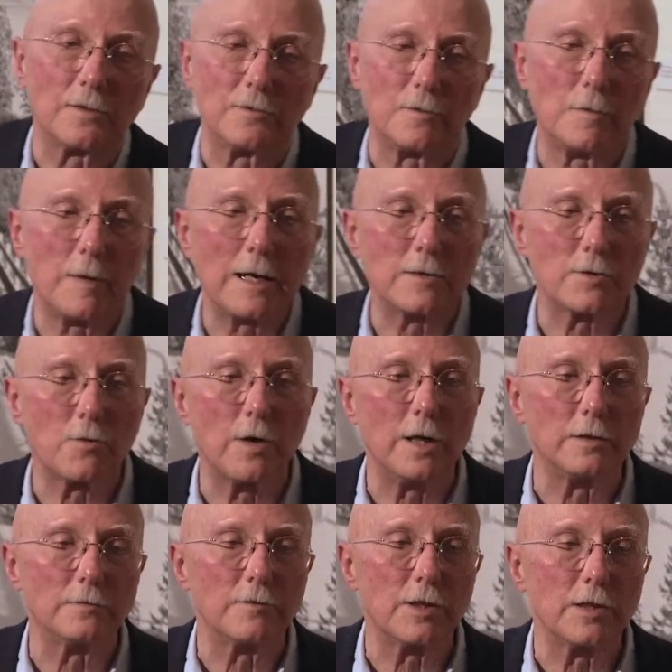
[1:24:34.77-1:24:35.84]
of about
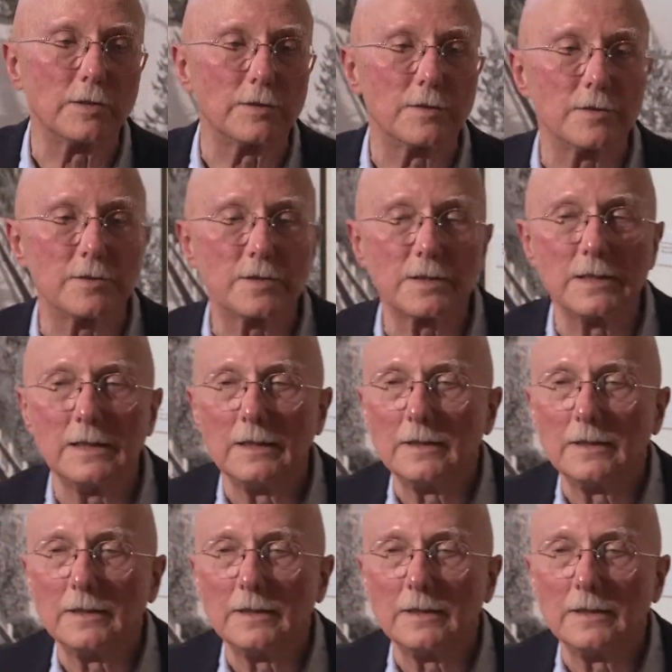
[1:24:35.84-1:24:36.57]
twelve years.